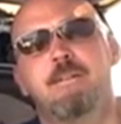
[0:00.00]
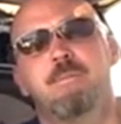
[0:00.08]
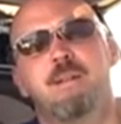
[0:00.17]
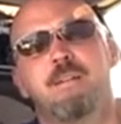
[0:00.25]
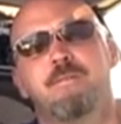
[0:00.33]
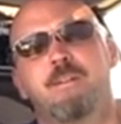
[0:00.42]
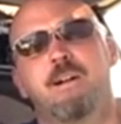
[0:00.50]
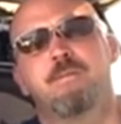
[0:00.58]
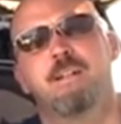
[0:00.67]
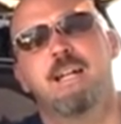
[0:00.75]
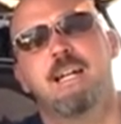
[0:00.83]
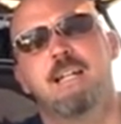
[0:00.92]
to me for
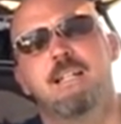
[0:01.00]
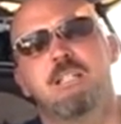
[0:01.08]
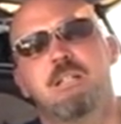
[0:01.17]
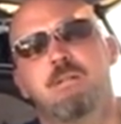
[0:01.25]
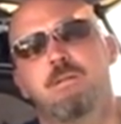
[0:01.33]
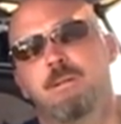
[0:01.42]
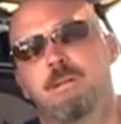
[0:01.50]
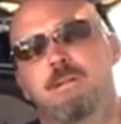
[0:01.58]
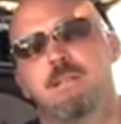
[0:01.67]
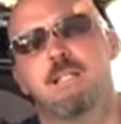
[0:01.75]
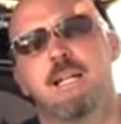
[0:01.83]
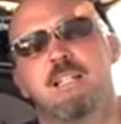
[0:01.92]
unrelated issue, and
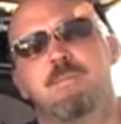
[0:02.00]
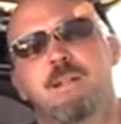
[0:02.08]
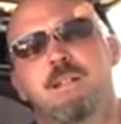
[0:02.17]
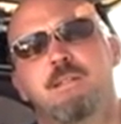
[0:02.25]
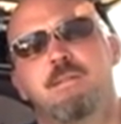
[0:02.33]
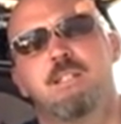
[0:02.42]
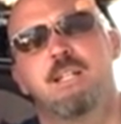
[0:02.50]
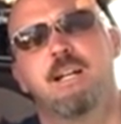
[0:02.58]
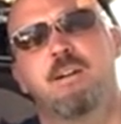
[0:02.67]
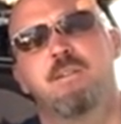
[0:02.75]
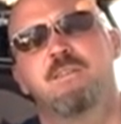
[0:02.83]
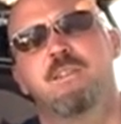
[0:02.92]
she asked me to do a check
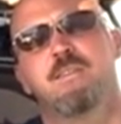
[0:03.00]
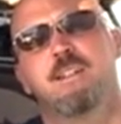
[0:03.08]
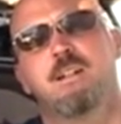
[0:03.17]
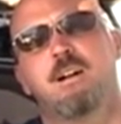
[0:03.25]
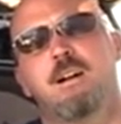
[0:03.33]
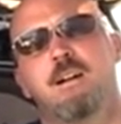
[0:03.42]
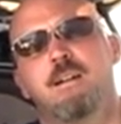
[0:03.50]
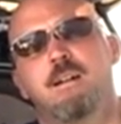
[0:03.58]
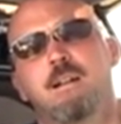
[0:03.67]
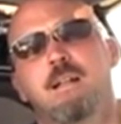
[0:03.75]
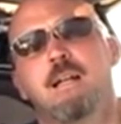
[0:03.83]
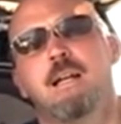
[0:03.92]
over of the car, and
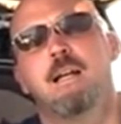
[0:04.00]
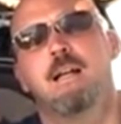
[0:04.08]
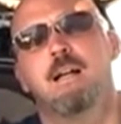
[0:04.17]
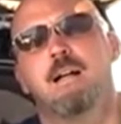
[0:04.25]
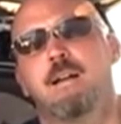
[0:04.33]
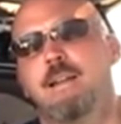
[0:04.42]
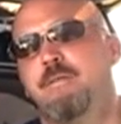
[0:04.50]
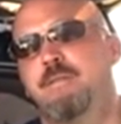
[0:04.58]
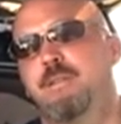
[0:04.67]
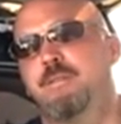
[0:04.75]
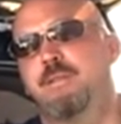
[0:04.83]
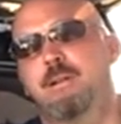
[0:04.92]
that
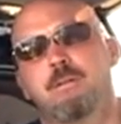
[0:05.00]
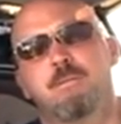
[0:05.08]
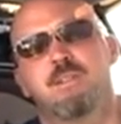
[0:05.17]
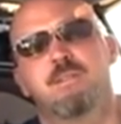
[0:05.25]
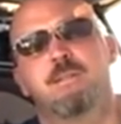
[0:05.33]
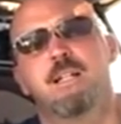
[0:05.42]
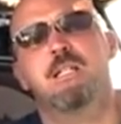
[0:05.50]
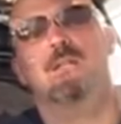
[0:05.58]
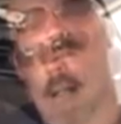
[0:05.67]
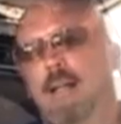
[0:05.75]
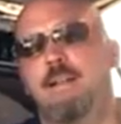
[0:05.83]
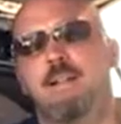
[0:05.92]
fuel filter was original.
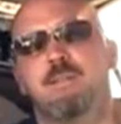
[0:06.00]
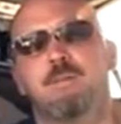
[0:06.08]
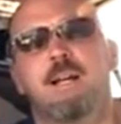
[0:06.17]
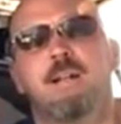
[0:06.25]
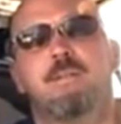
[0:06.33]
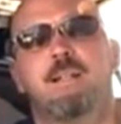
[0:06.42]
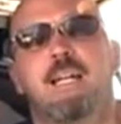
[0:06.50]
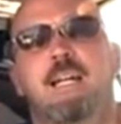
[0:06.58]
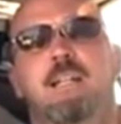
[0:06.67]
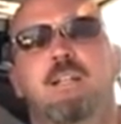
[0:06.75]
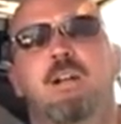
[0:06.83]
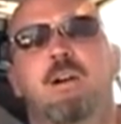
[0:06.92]
Now that's what I don't
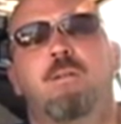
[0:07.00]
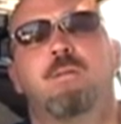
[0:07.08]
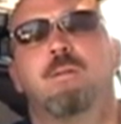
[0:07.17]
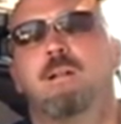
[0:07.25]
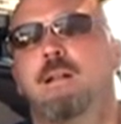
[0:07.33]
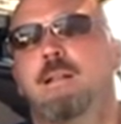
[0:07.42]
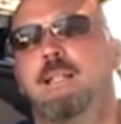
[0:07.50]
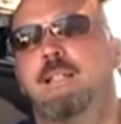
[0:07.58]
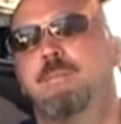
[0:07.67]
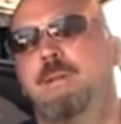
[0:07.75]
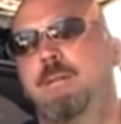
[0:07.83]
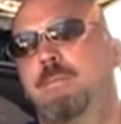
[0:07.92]
get, you know. These
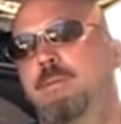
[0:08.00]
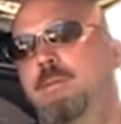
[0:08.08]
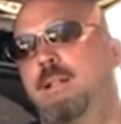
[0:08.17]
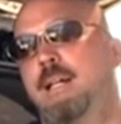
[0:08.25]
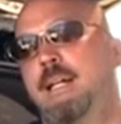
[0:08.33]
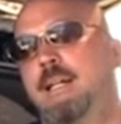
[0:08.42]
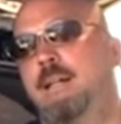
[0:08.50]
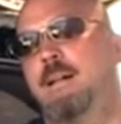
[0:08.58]
people, like